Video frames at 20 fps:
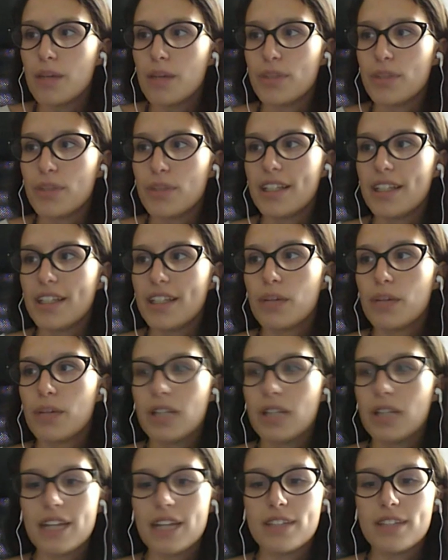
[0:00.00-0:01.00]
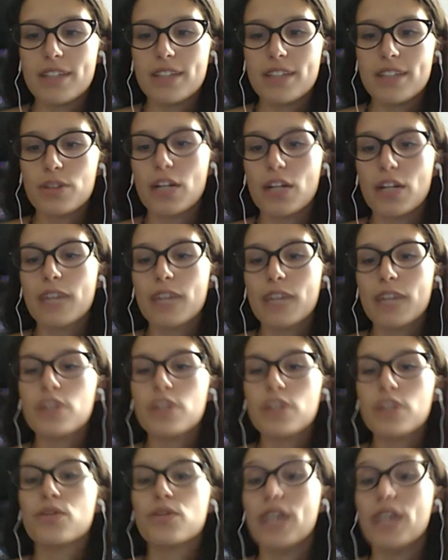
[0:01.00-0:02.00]
But then I realized there is a
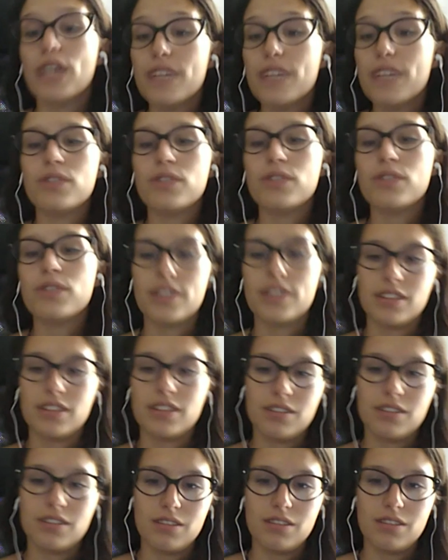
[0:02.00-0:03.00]
language for everything.